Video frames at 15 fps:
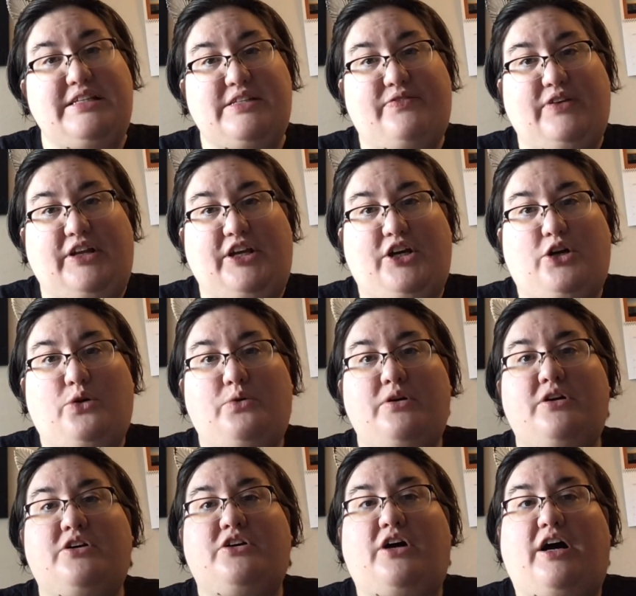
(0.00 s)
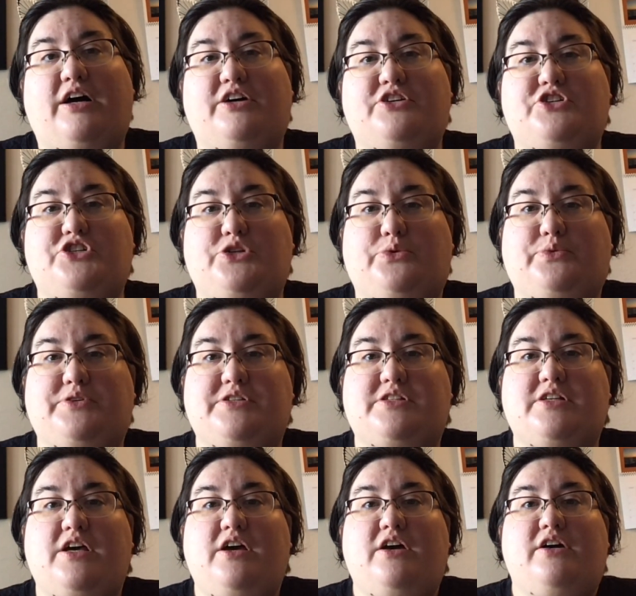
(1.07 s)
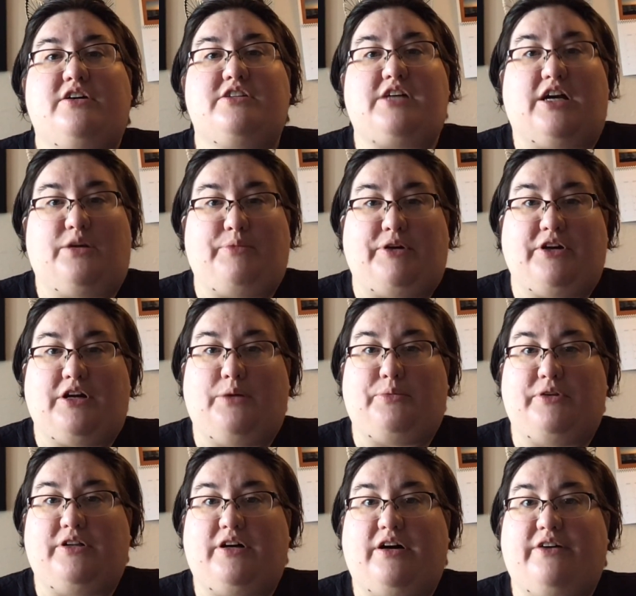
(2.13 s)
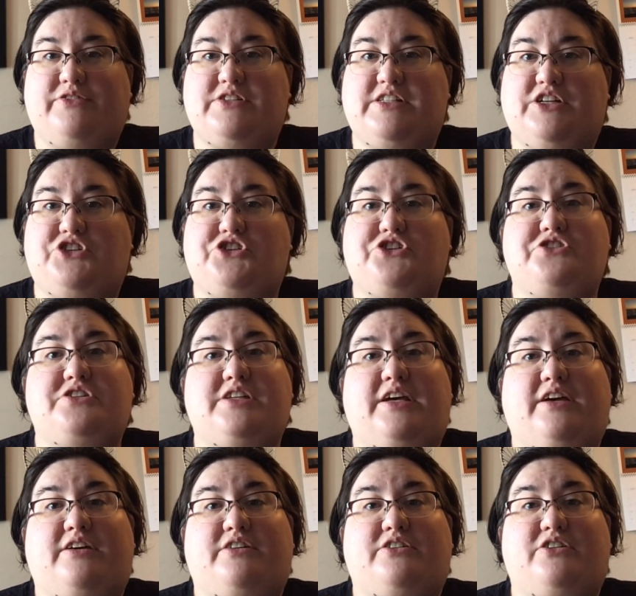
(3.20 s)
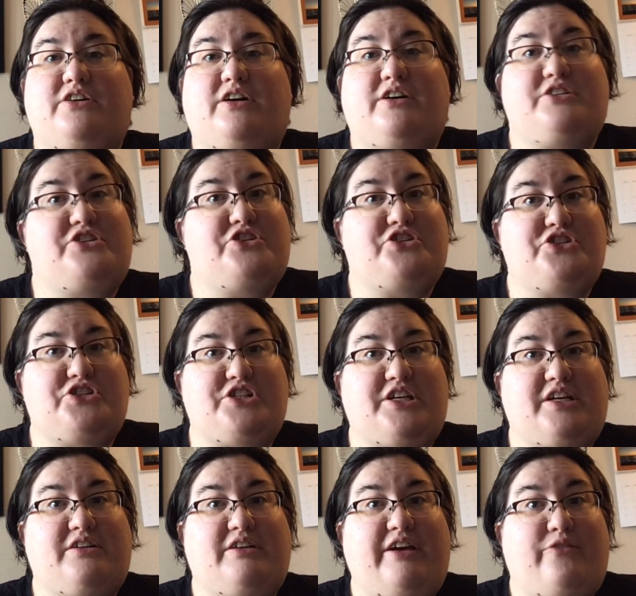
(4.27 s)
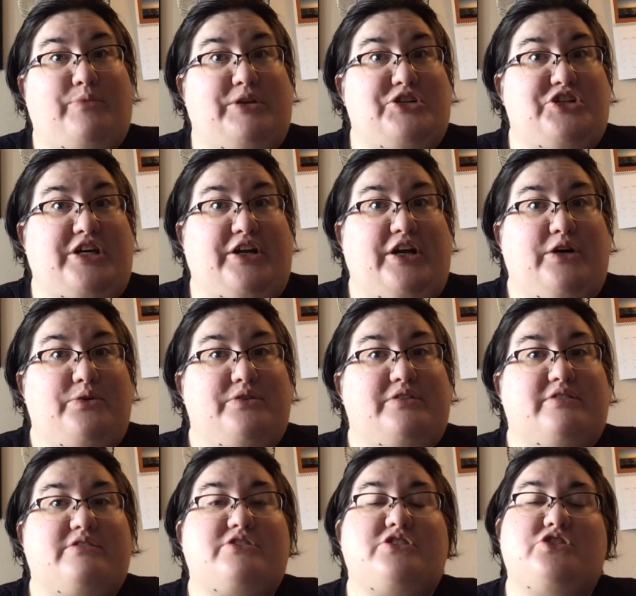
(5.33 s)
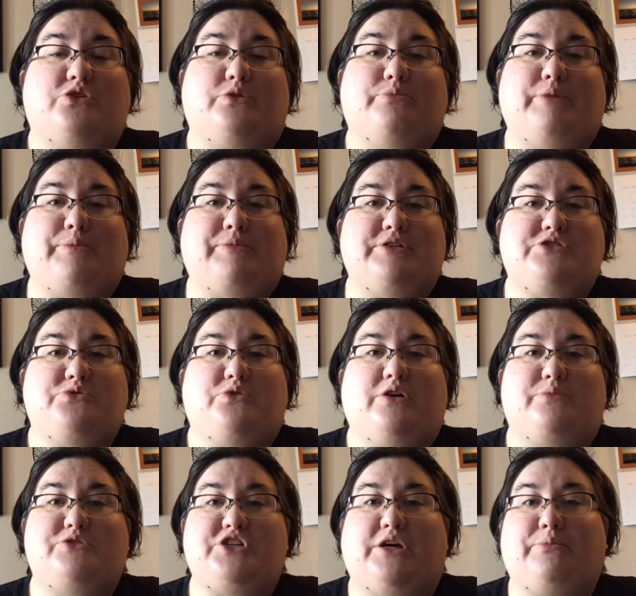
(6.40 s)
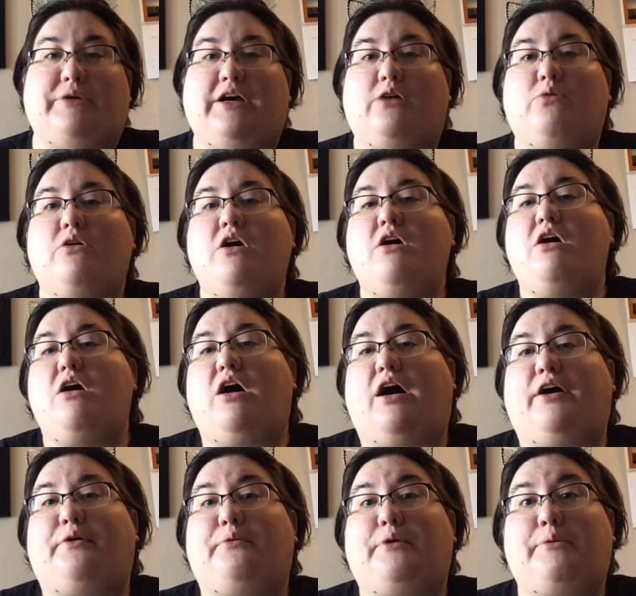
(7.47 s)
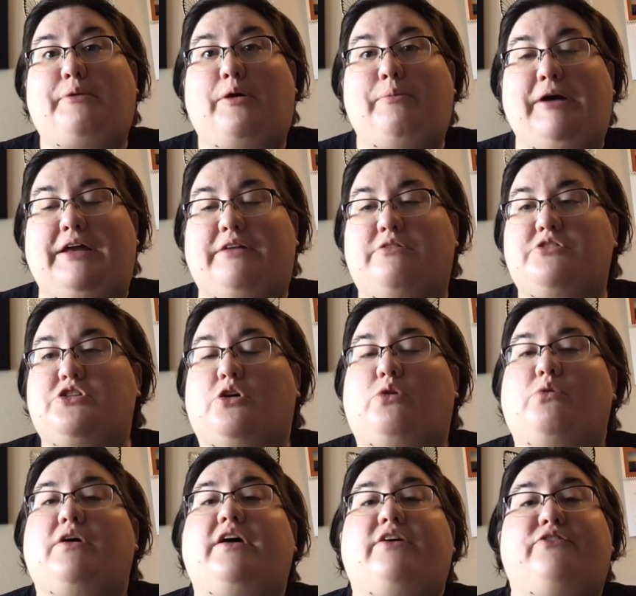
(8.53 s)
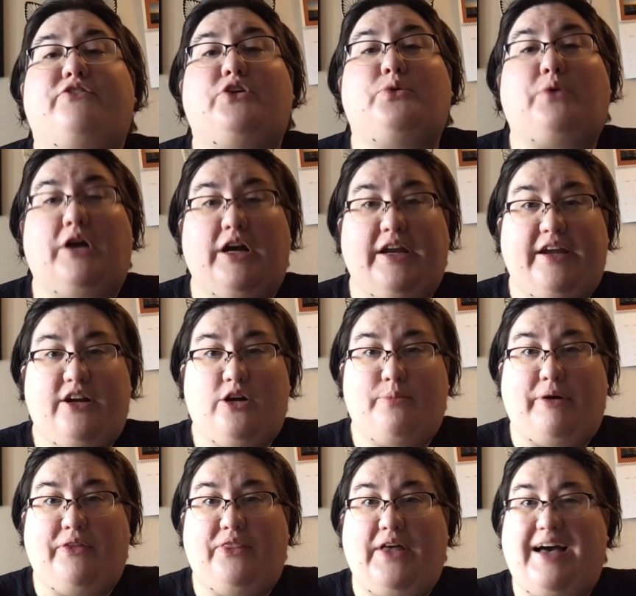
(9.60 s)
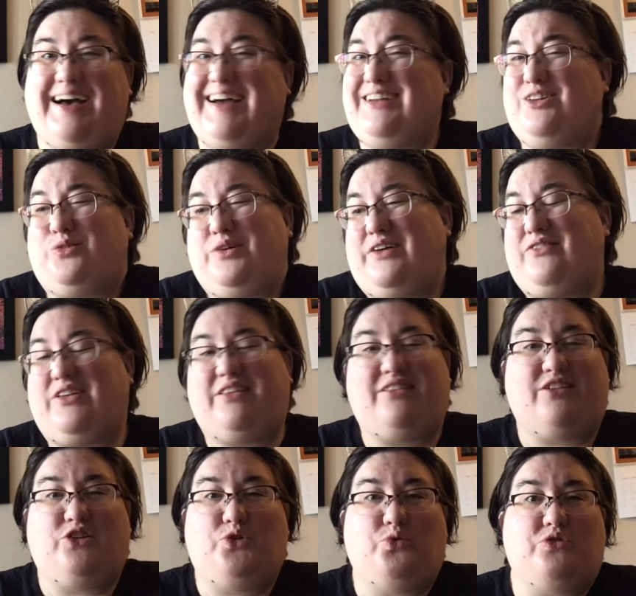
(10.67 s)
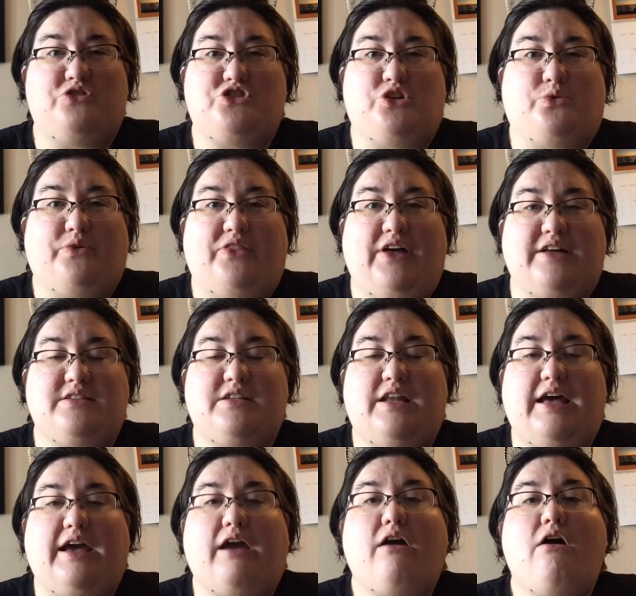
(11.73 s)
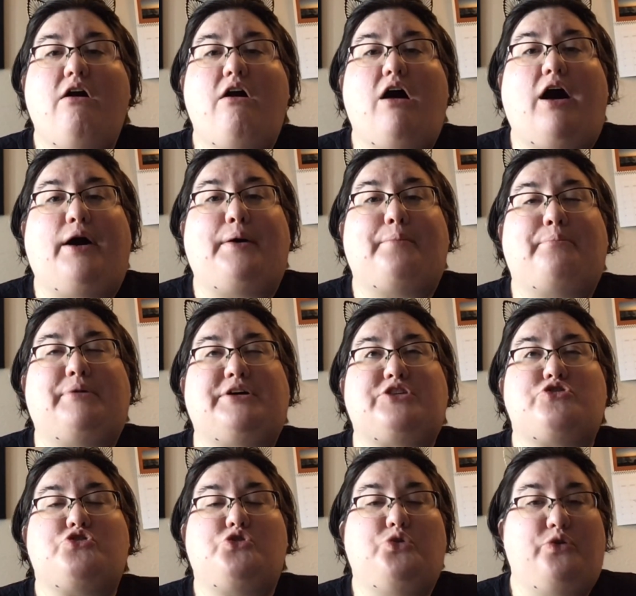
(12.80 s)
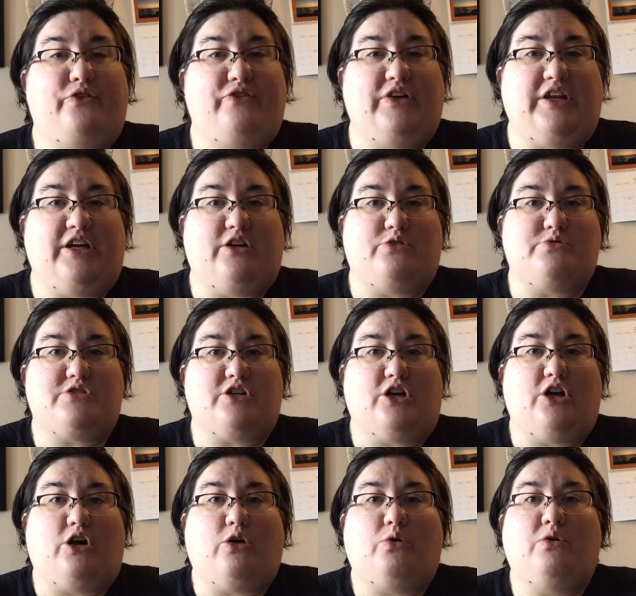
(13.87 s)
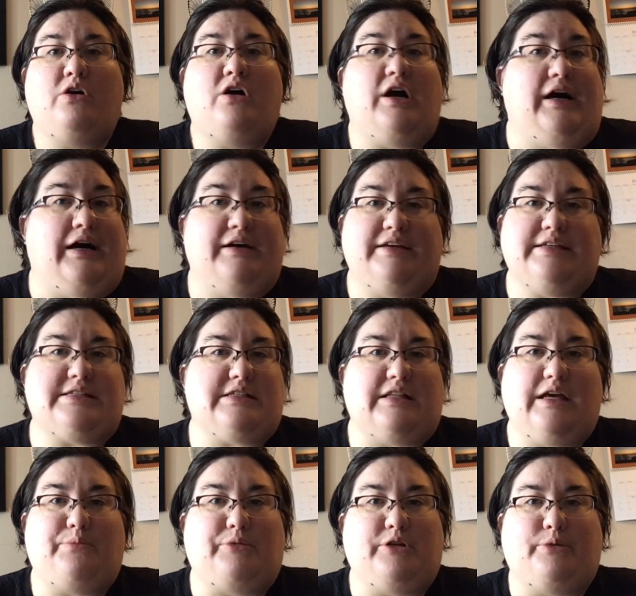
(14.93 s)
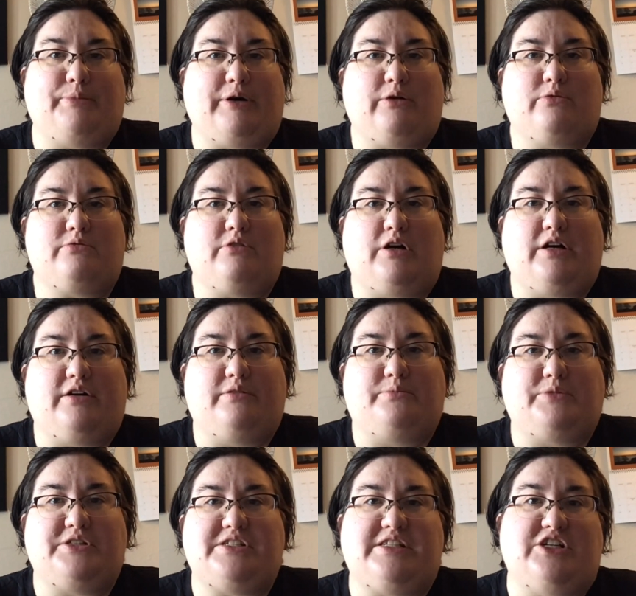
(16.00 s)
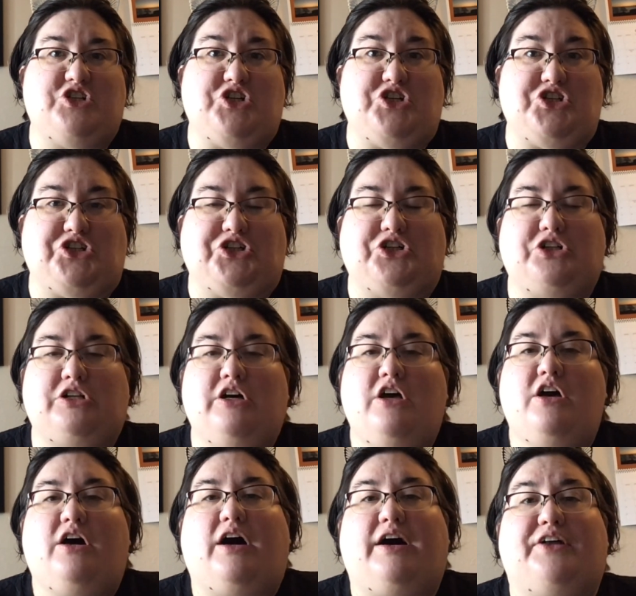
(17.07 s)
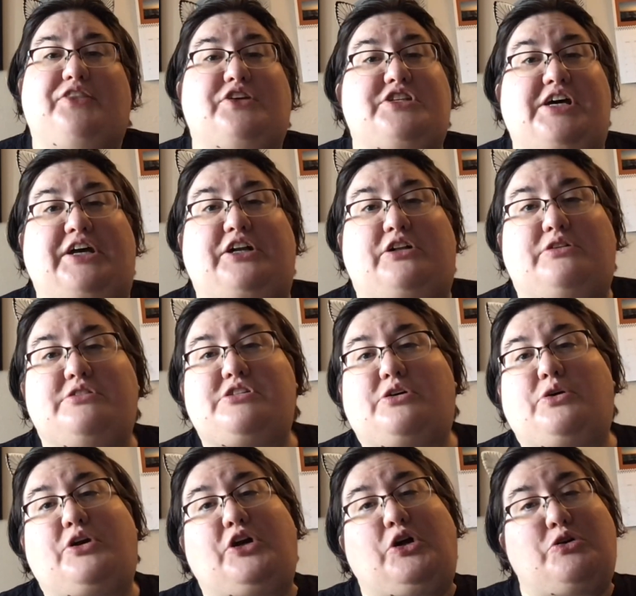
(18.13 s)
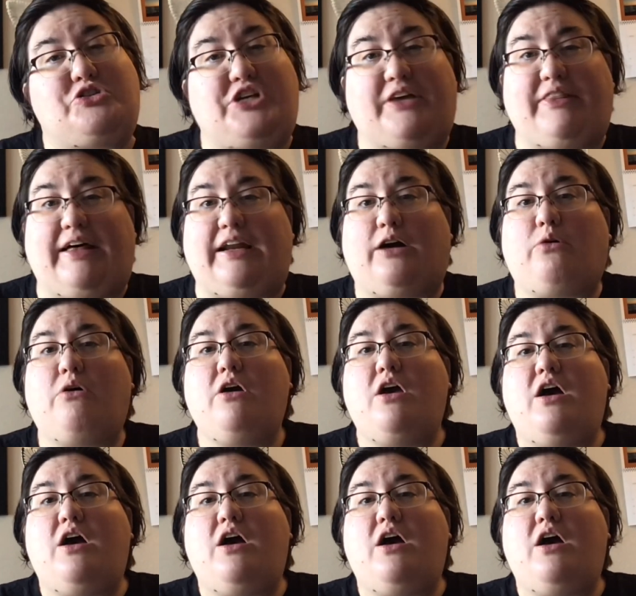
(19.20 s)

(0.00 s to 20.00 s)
video, she was talking about a couple of stitchers, and she gave me a shout out and told people to come check me out about mine. So if you are here about that, I don't have anything new to show with that today, but 2 videos ago, it's labeled about a stitchy journal, the title. So you can go check that out.